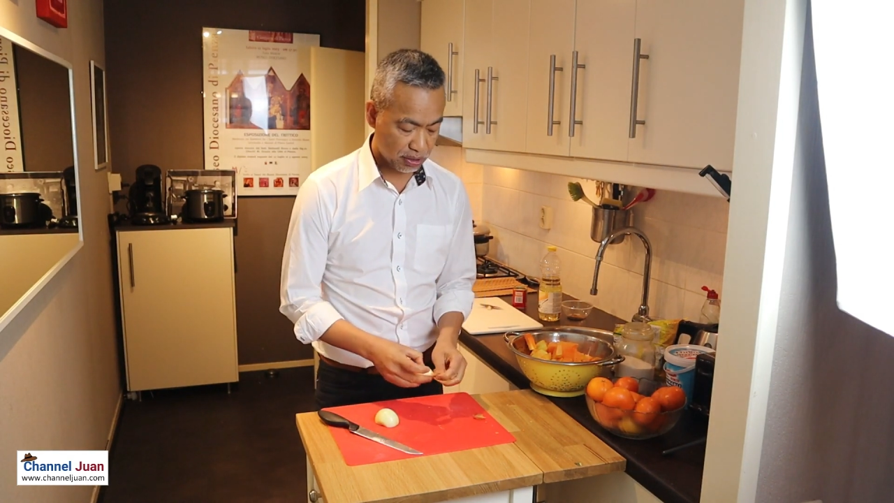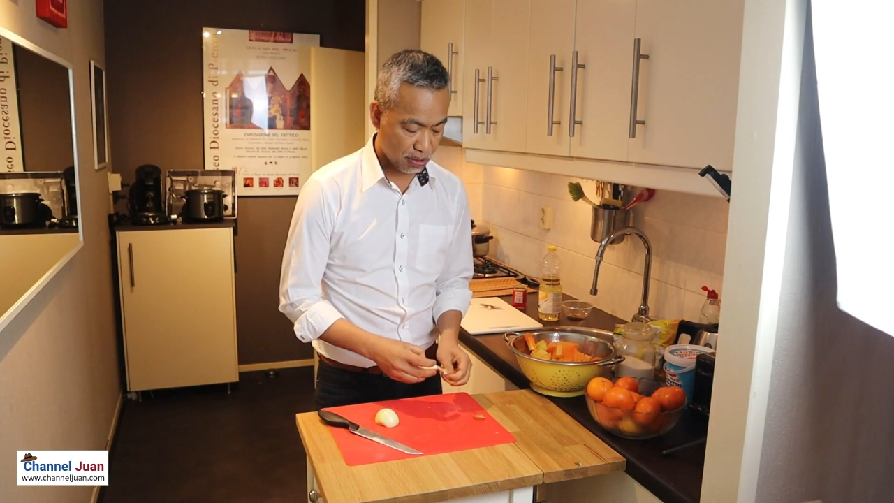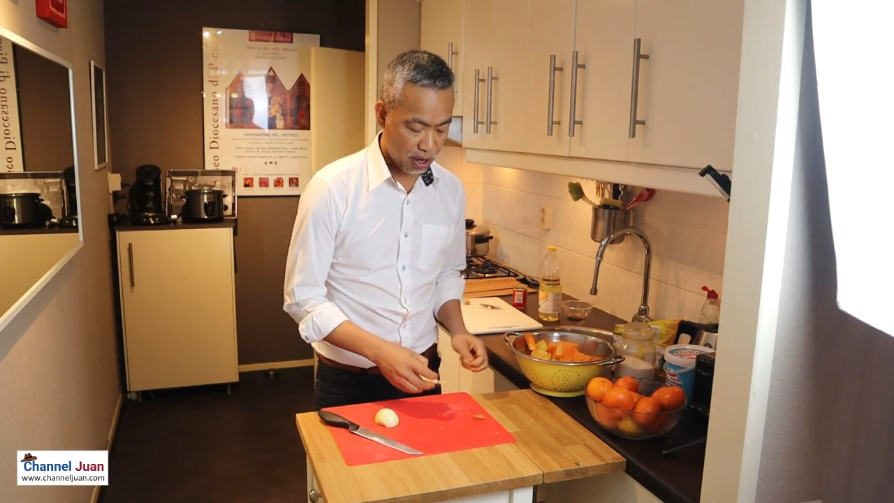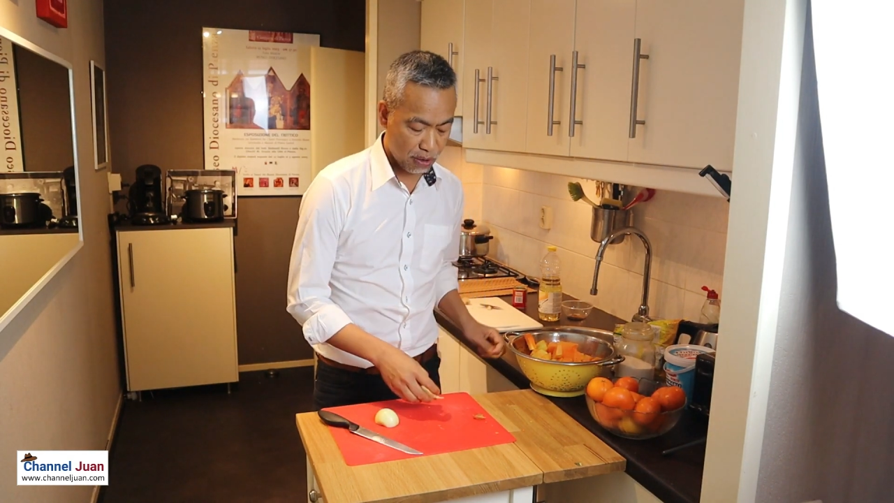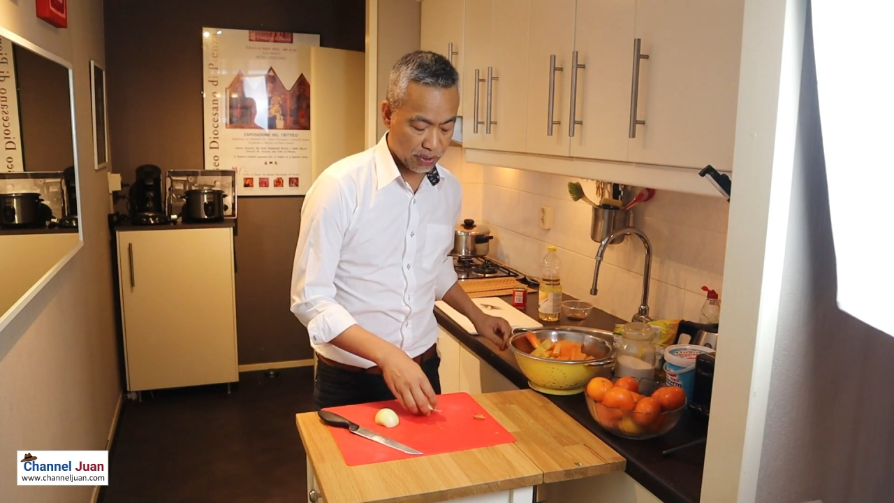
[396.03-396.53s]

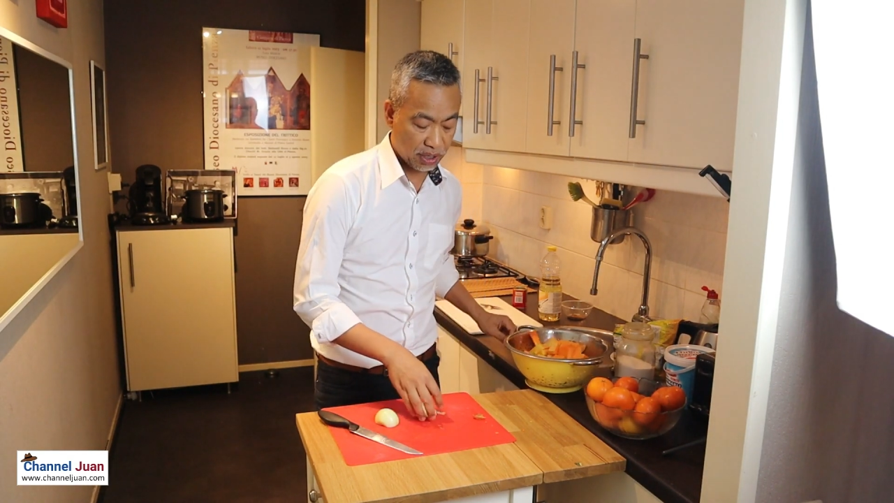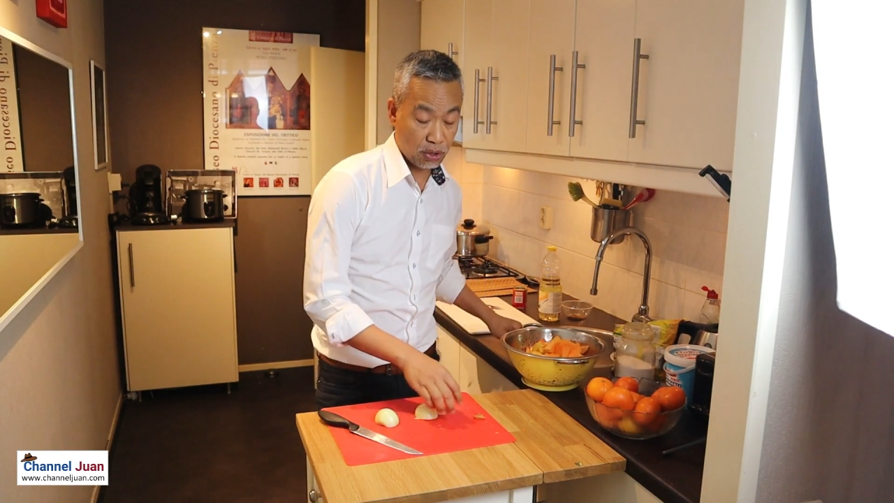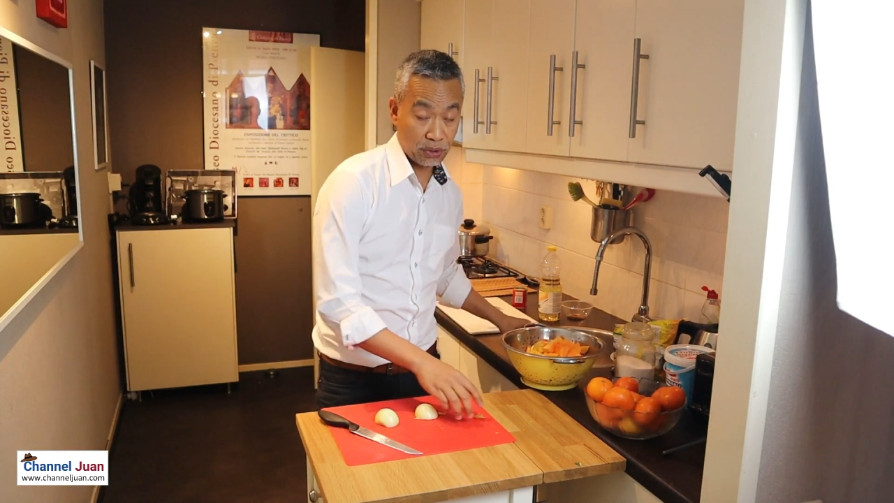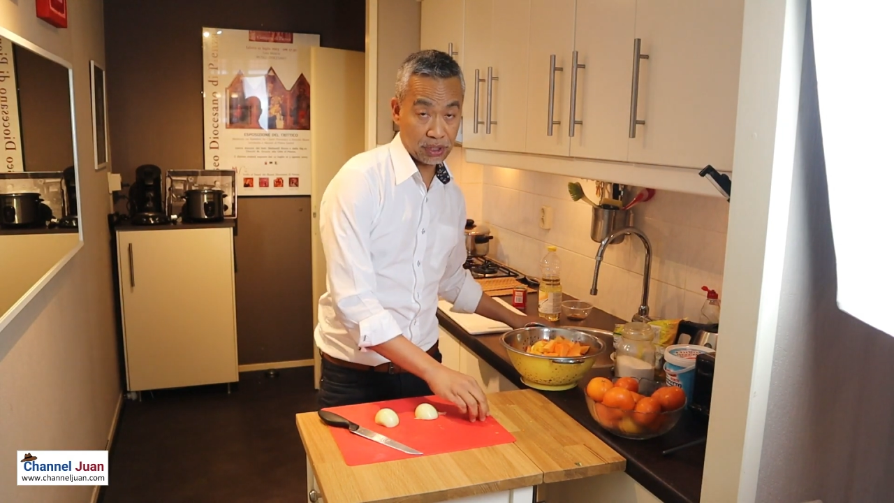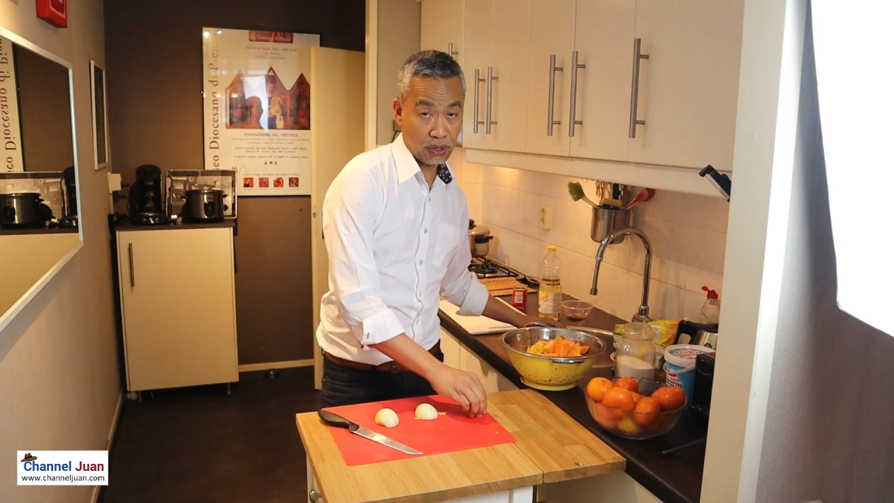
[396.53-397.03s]
to our
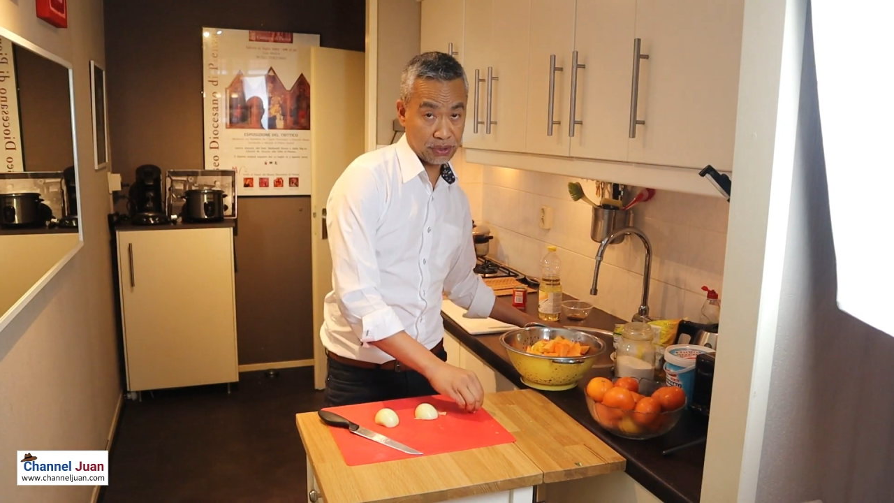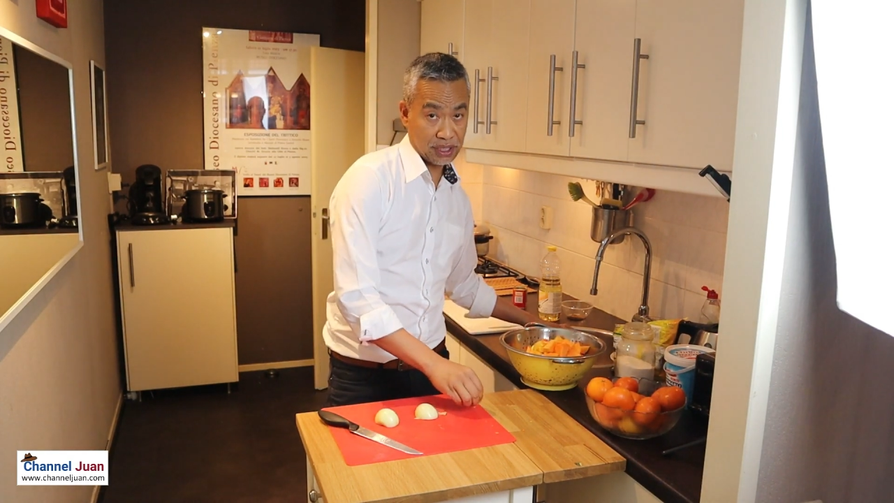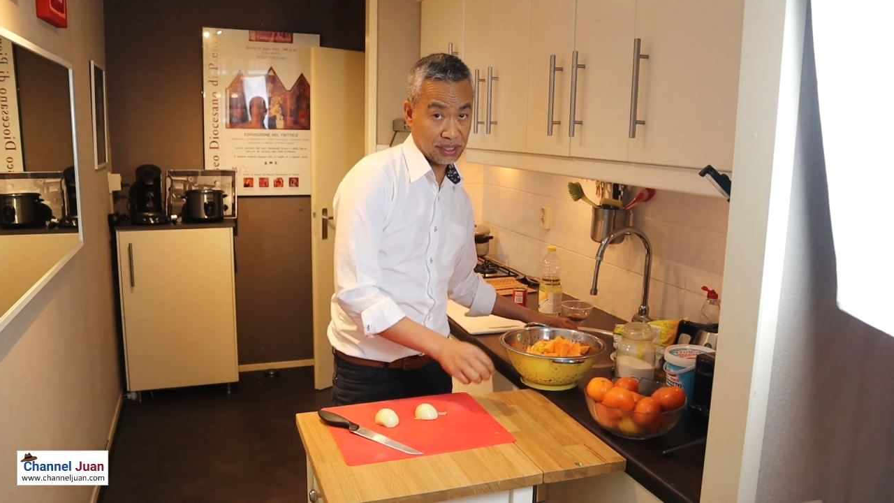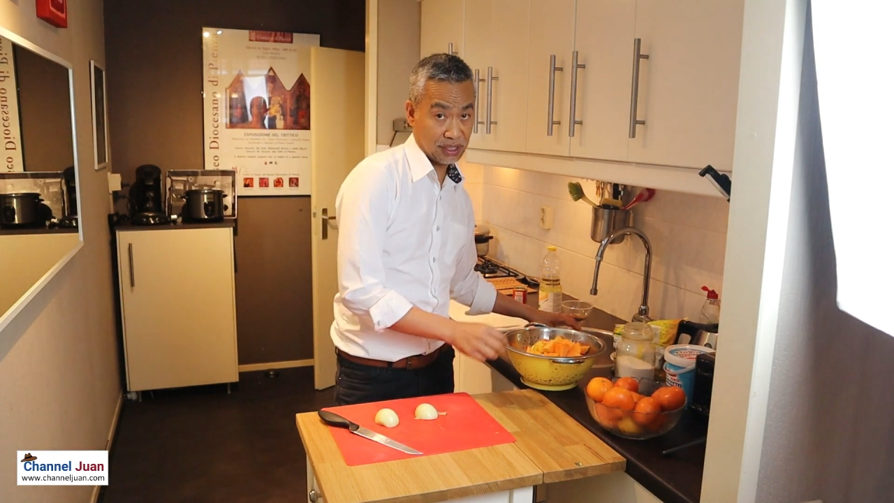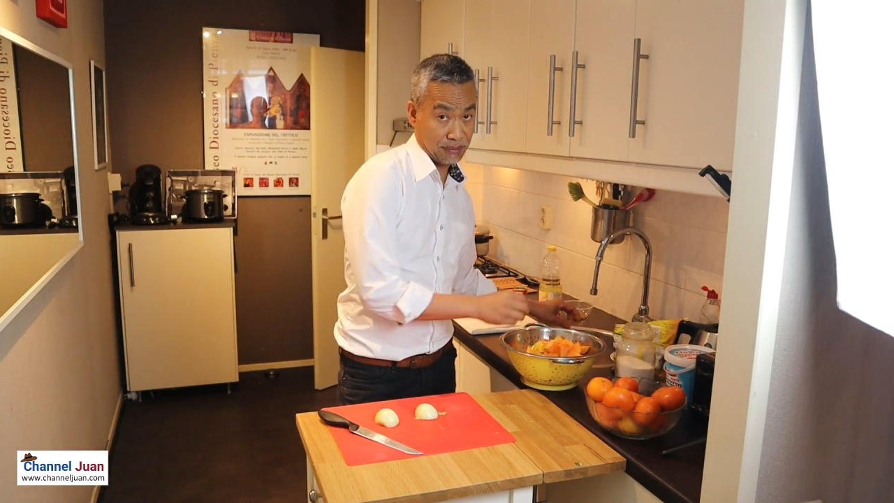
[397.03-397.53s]
loyal
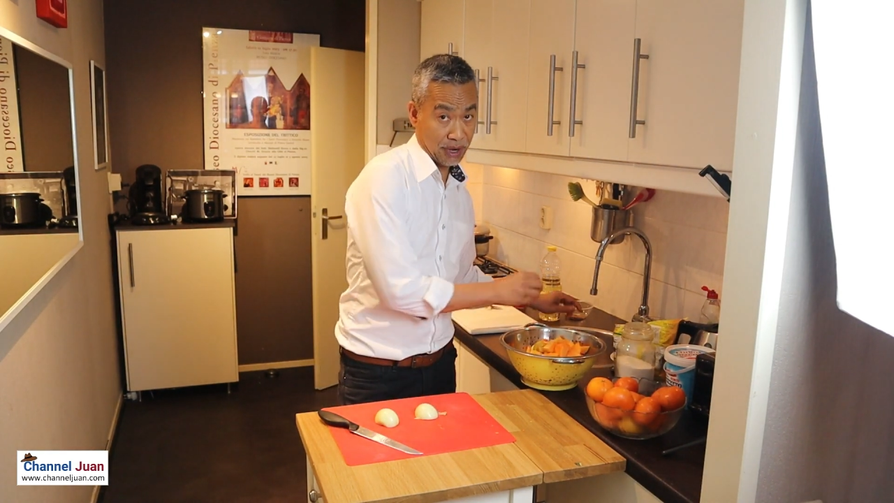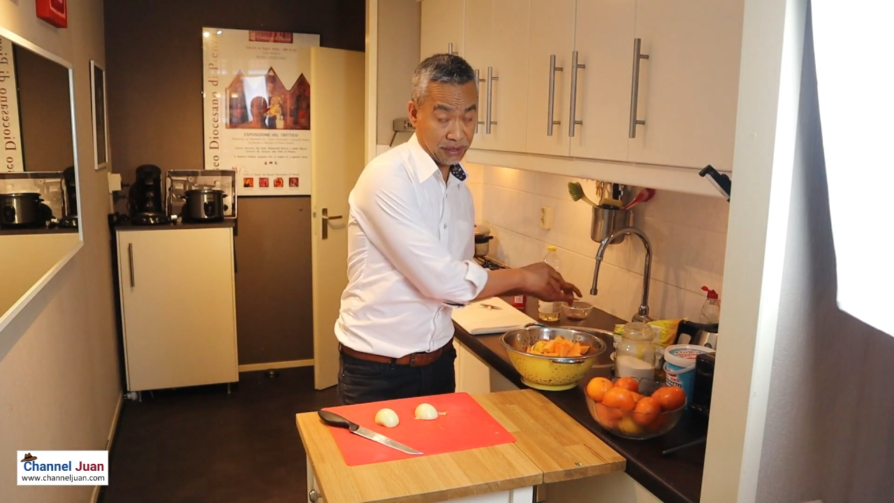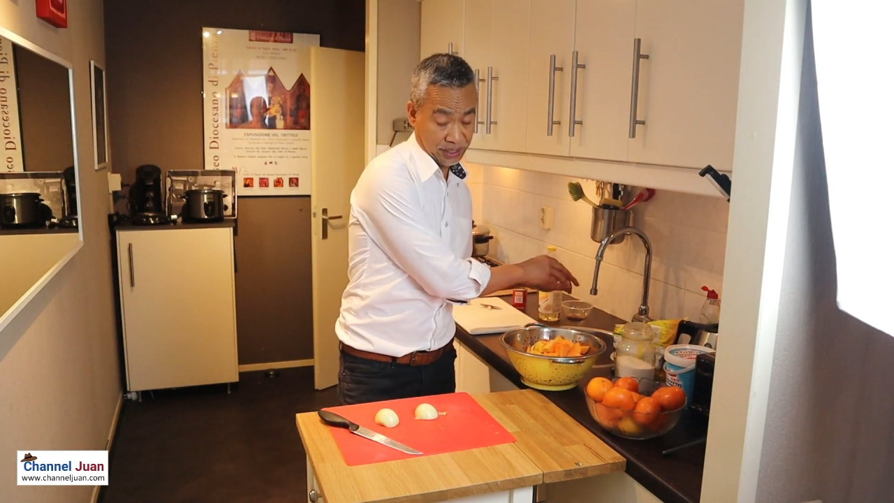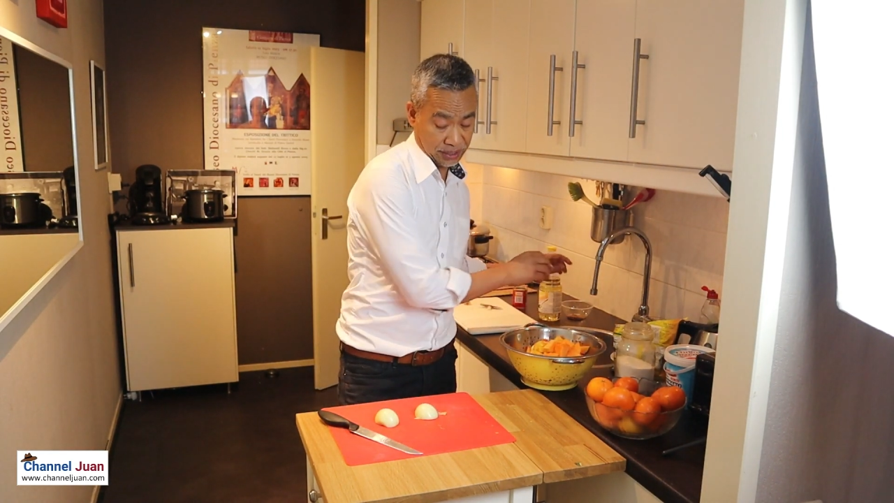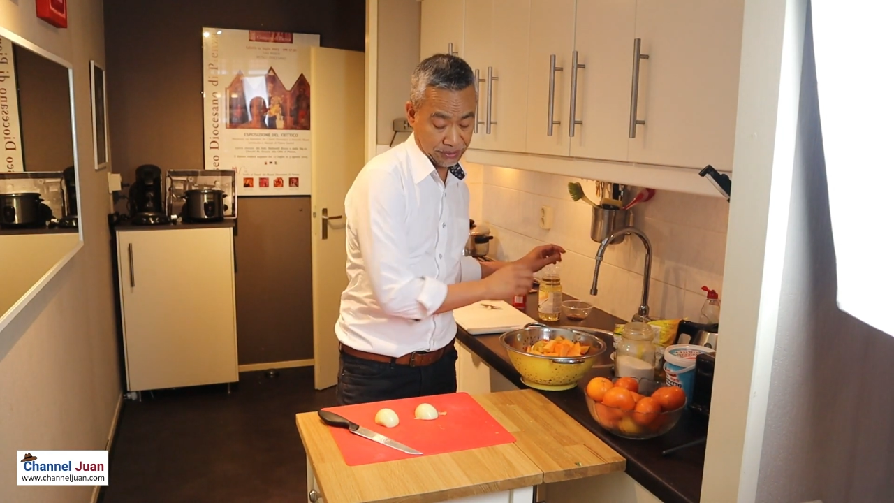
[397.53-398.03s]
audience in
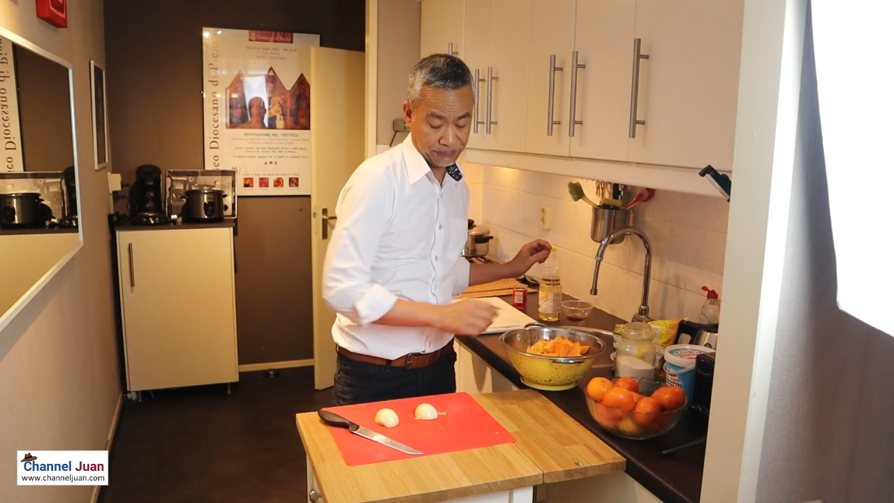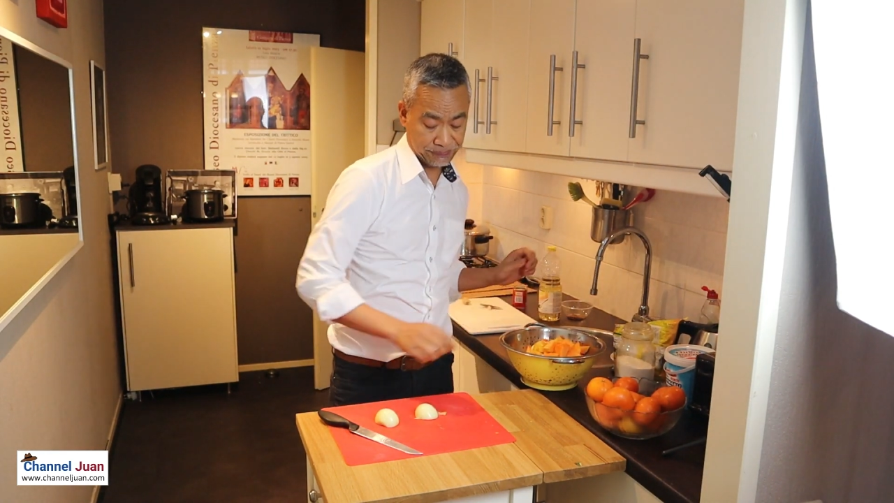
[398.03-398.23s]
America.